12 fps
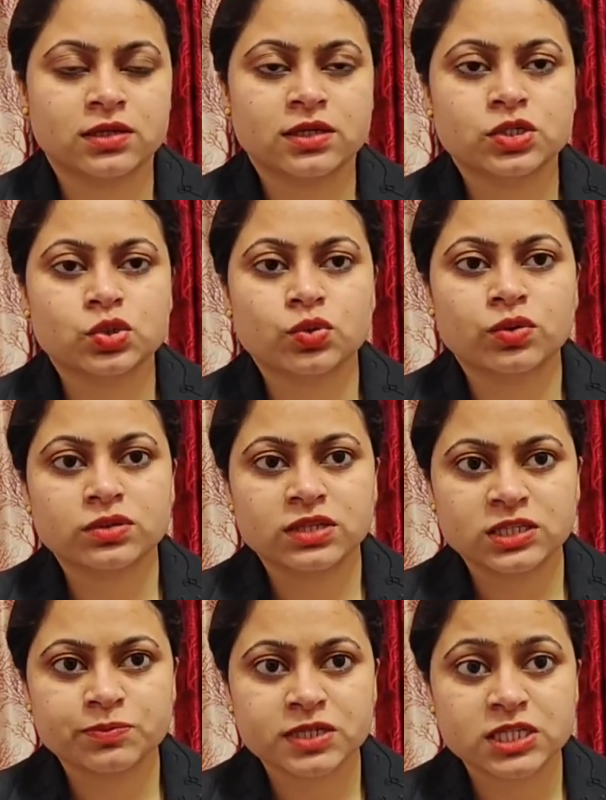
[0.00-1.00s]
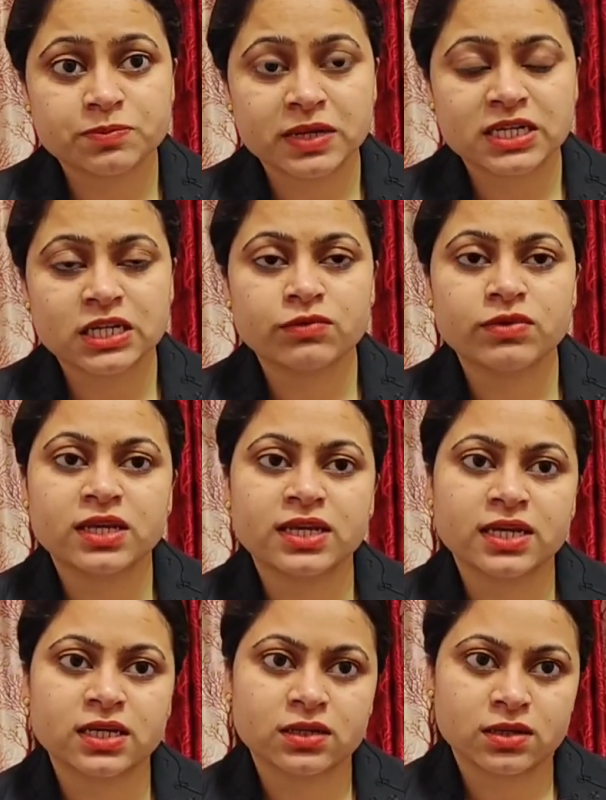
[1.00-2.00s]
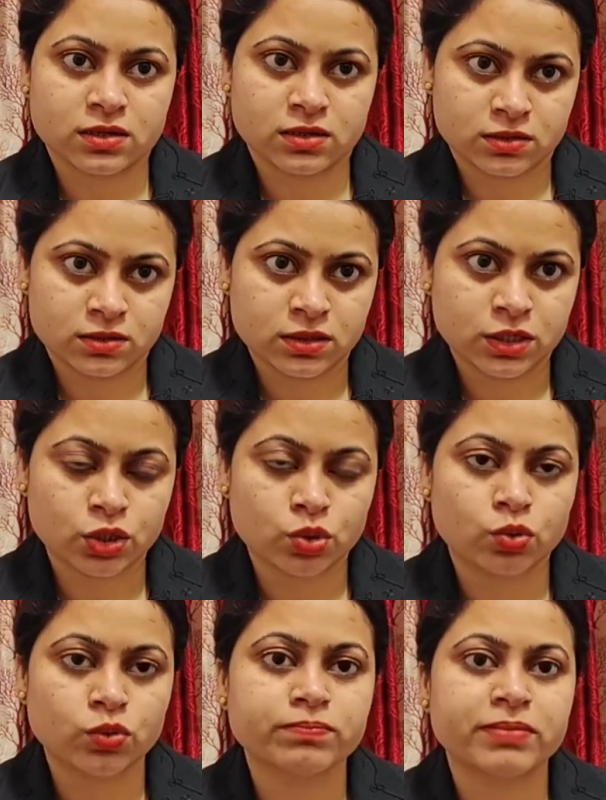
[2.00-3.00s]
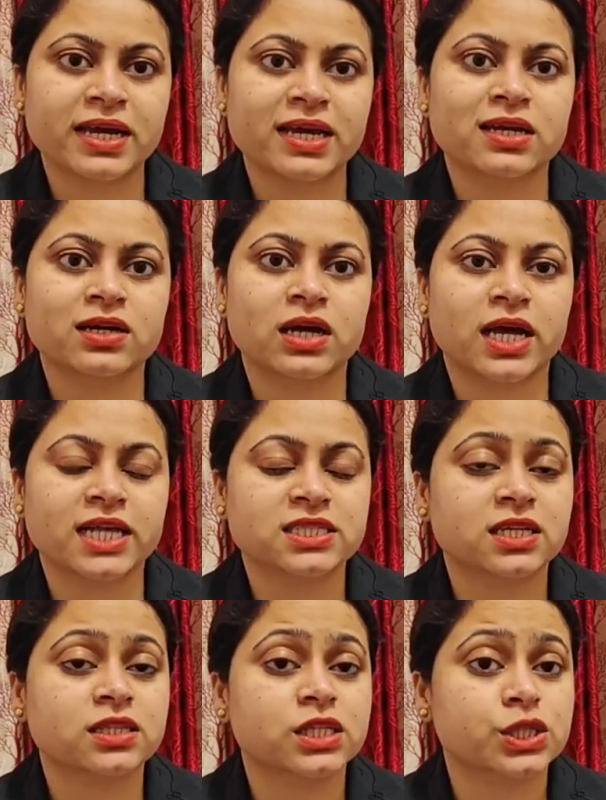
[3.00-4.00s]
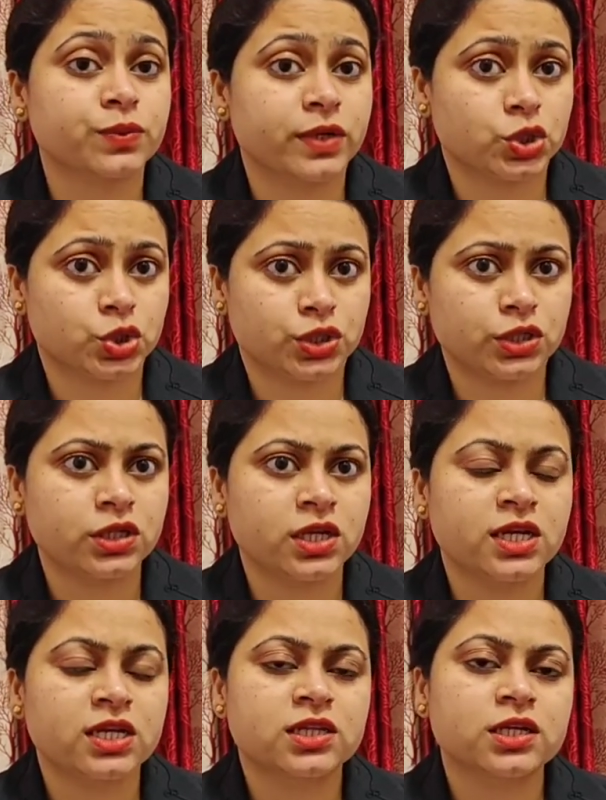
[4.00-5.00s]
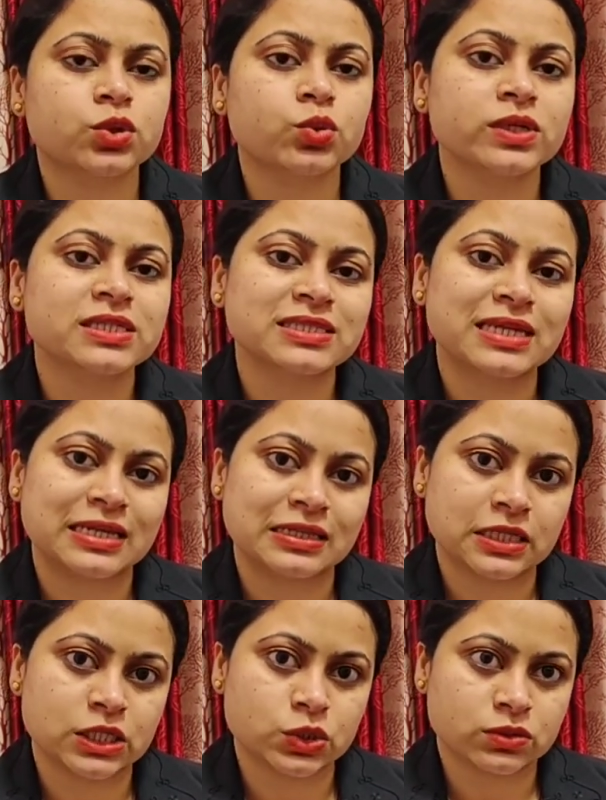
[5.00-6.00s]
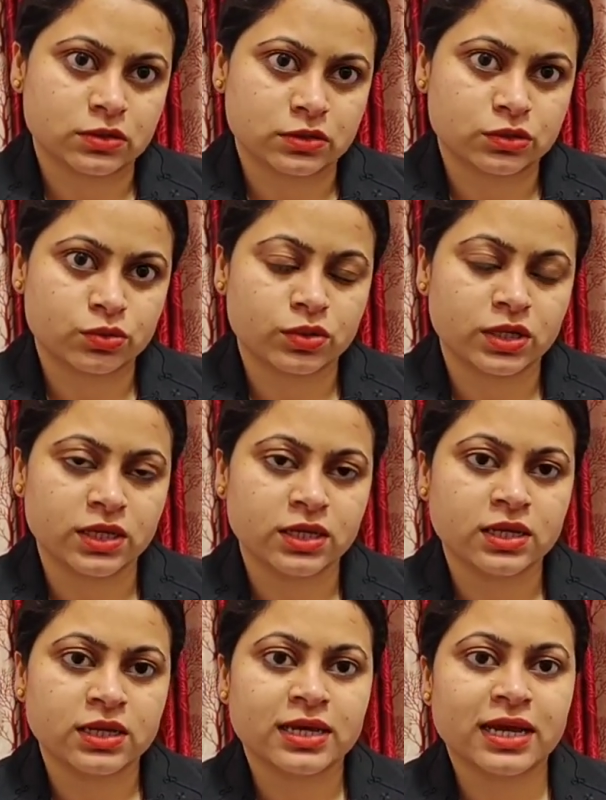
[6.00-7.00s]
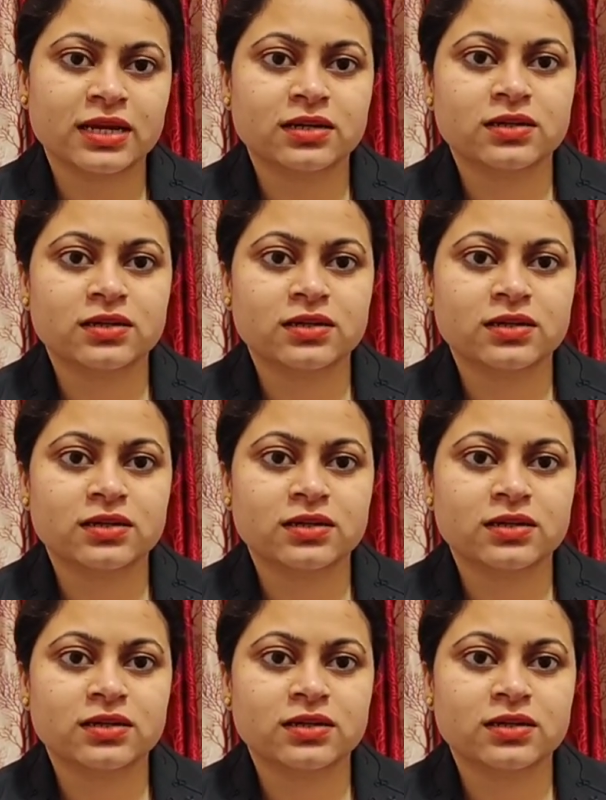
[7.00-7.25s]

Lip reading: So, this perspective we can know by asking this question, that who is telling this story, and